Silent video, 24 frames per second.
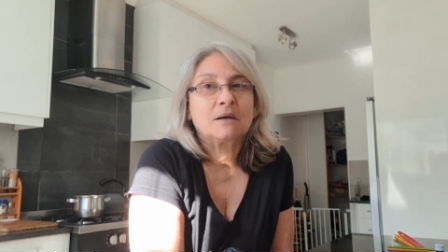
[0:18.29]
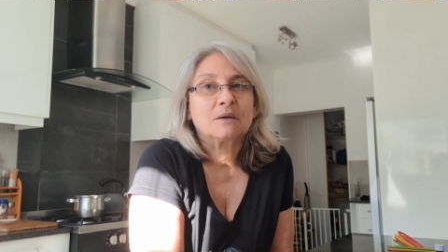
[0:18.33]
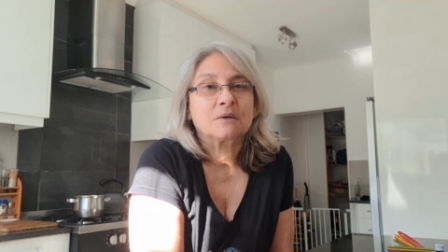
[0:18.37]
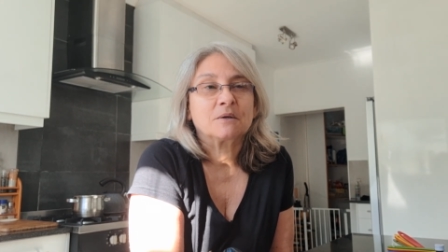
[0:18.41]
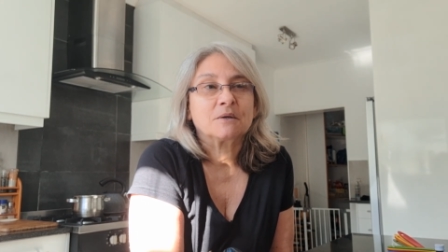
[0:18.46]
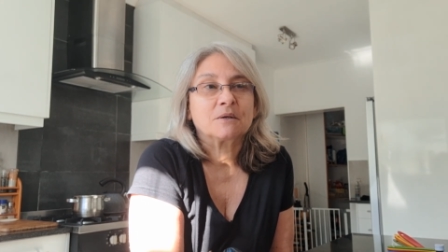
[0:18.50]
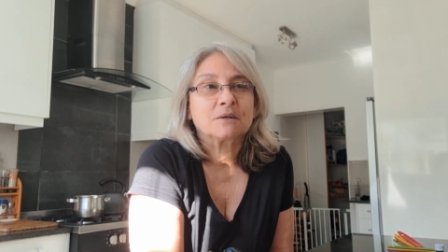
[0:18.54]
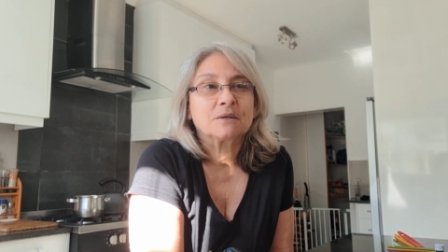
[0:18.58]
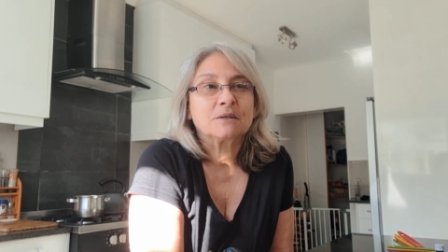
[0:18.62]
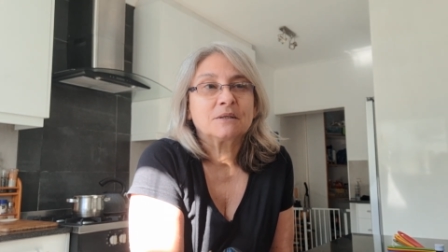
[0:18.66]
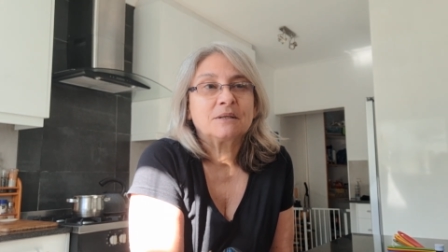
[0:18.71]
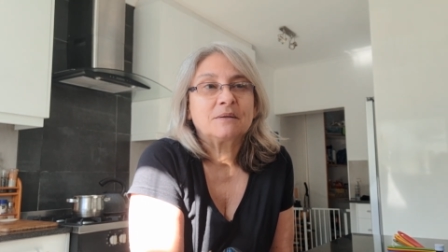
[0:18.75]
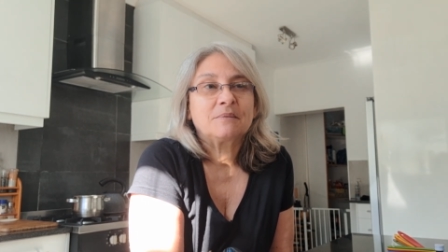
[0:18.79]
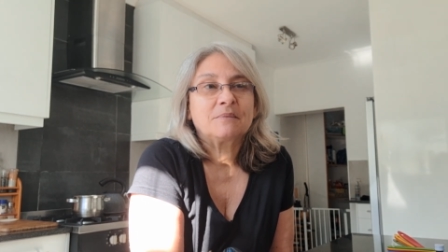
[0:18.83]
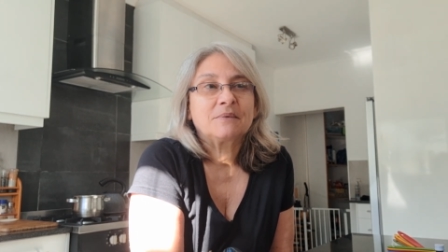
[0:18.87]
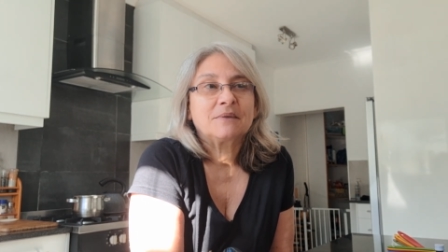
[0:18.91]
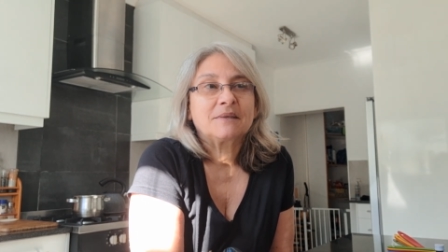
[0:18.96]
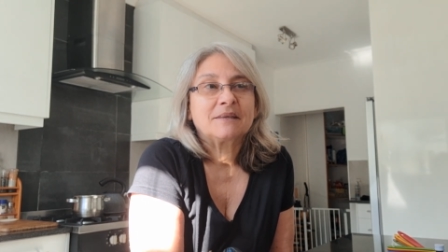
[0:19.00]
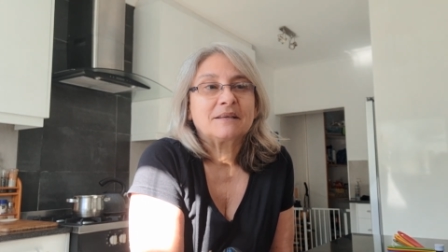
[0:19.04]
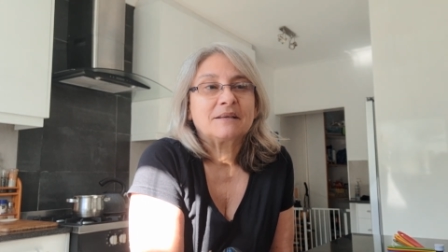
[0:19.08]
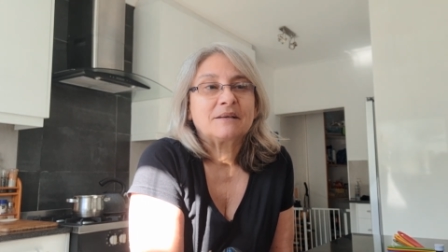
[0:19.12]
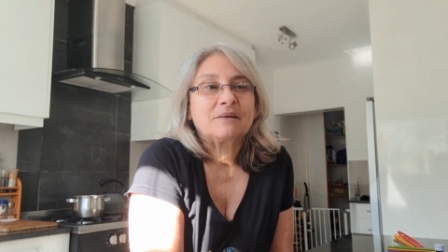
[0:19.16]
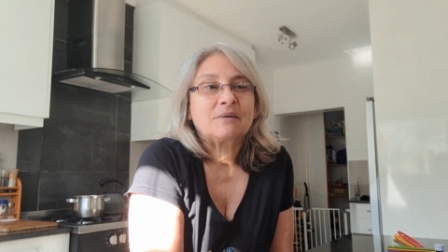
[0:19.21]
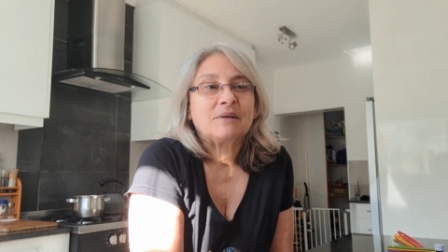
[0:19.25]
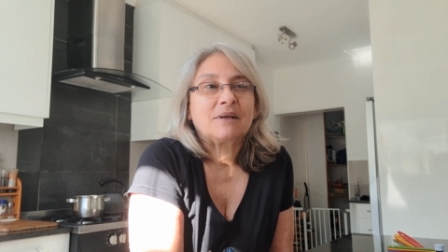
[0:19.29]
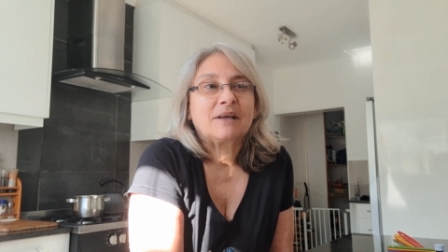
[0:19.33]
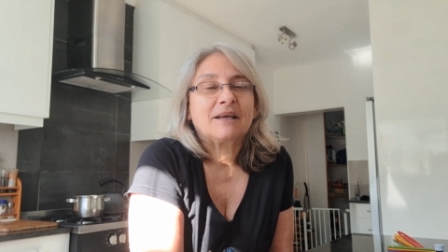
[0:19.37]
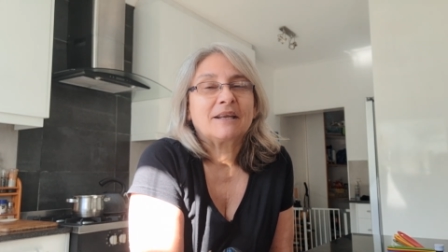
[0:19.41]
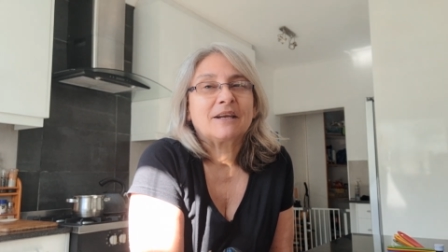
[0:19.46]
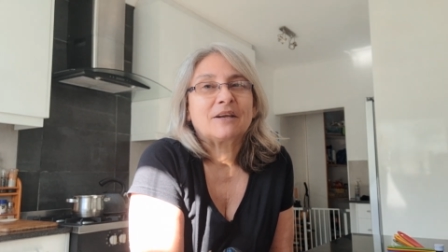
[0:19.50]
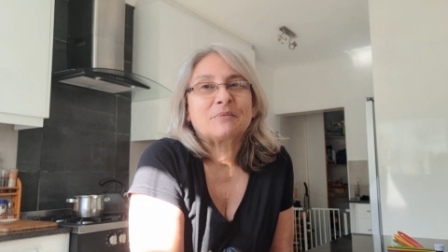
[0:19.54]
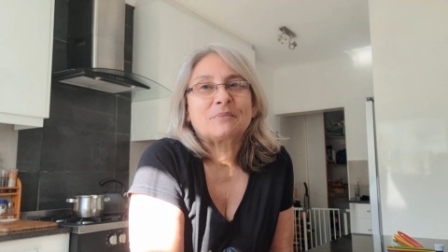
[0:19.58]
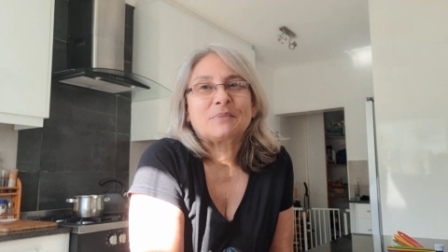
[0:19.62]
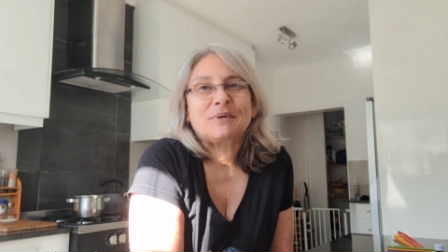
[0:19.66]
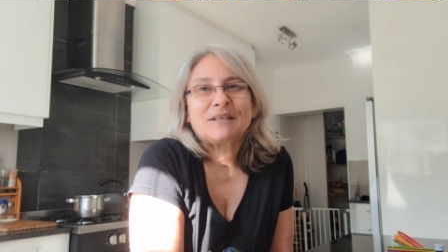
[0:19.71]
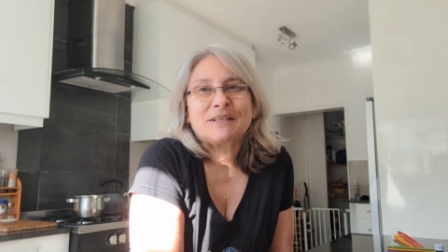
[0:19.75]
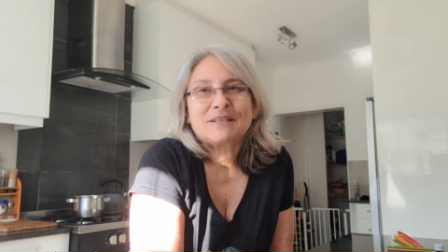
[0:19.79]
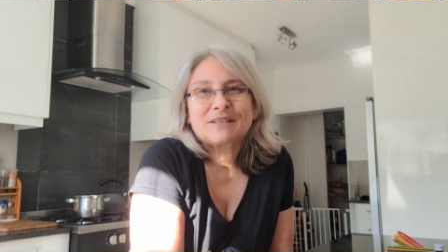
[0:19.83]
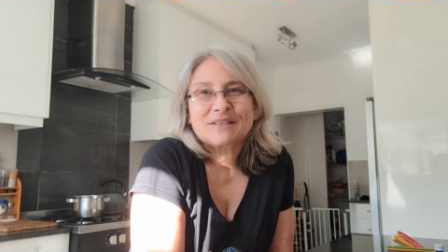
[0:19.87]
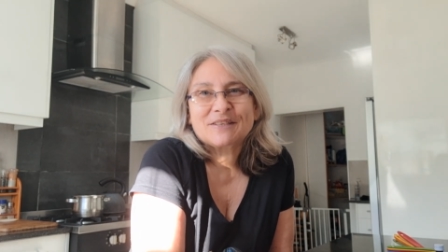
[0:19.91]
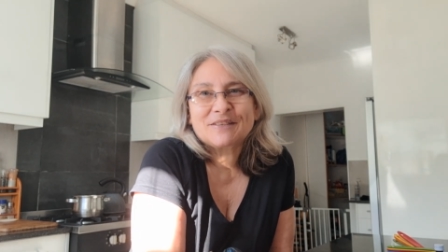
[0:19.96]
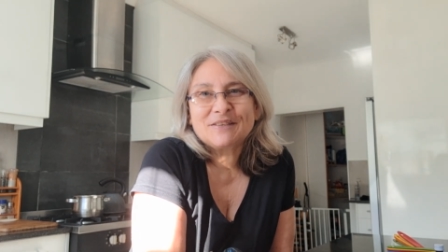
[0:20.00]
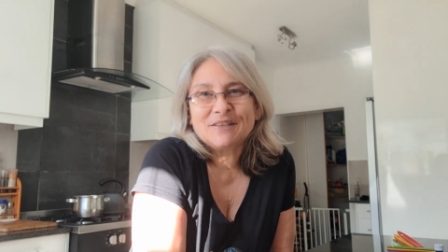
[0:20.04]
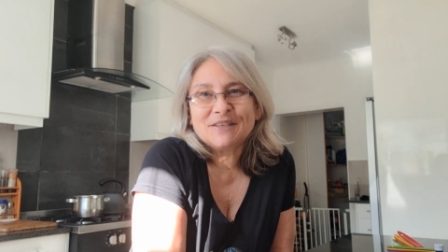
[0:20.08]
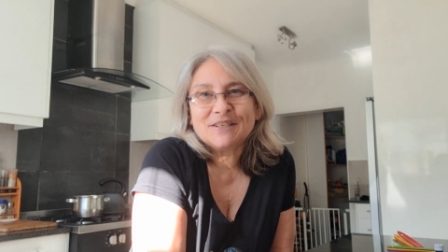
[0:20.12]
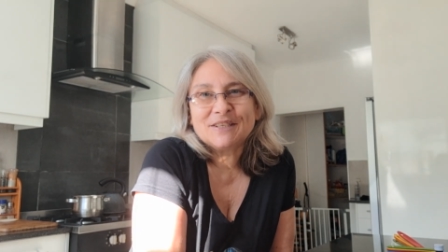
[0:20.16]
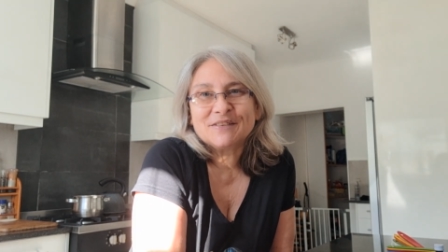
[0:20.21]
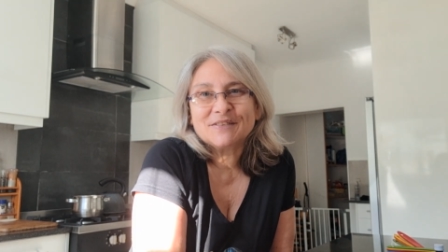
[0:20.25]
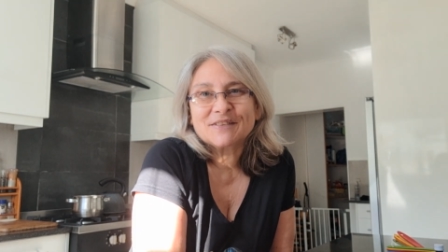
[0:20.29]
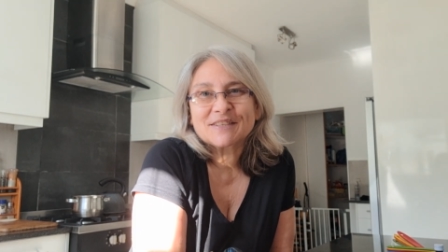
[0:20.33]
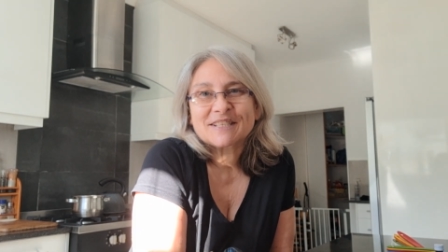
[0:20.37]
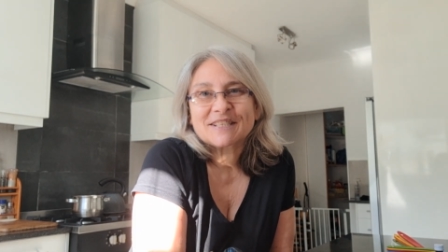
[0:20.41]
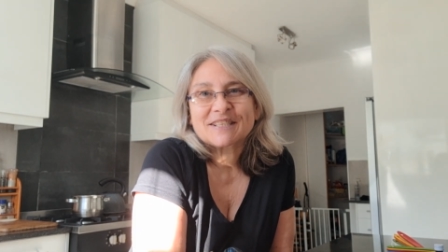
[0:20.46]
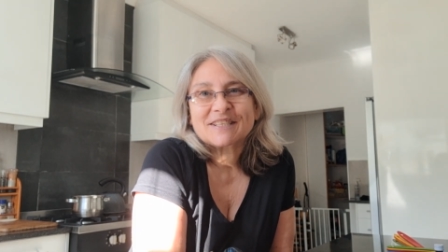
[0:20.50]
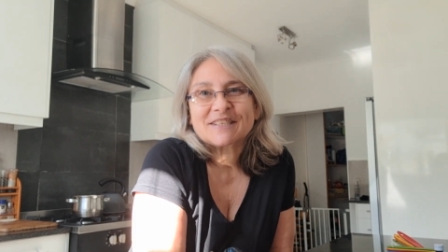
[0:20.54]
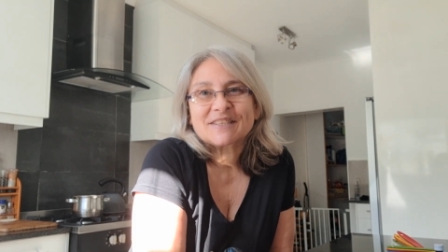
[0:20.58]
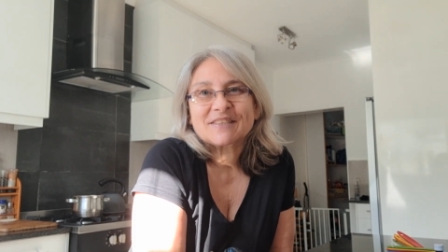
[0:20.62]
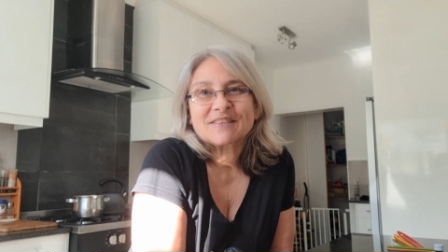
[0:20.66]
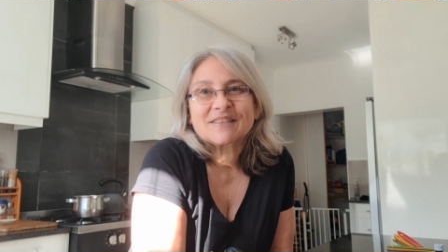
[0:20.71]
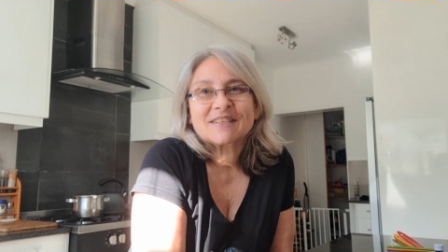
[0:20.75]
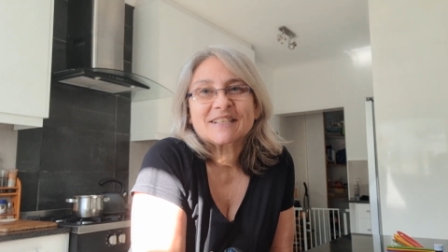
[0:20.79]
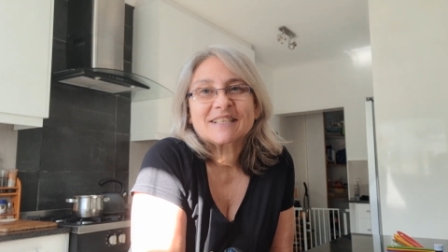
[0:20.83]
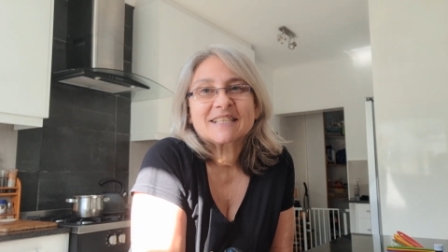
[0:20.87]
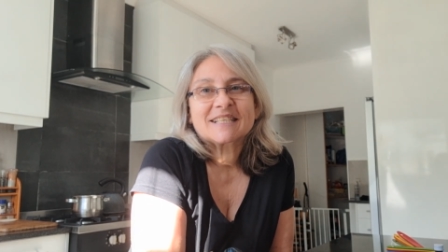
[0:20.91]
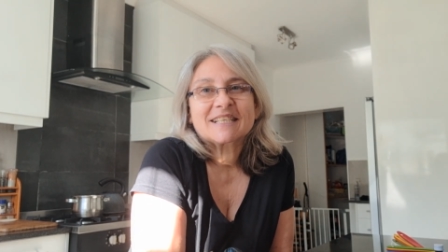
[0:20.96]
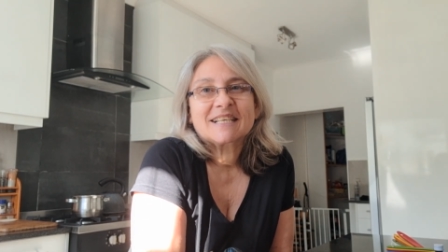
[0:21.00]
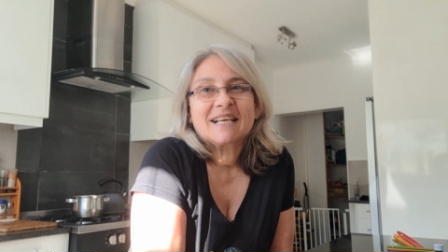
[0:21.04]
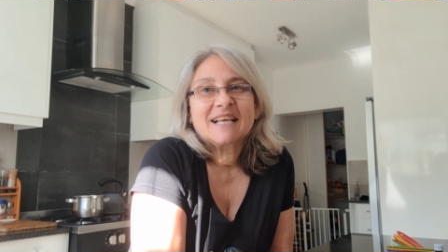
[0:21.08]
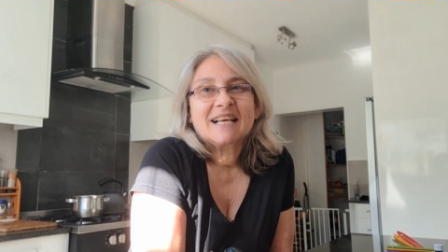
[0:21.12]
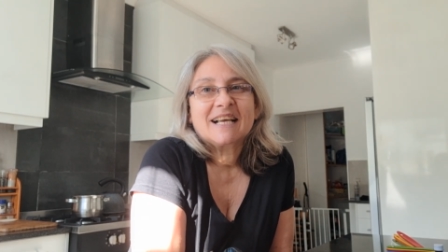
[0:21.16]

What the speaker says: ago and I've been too nervous to do it.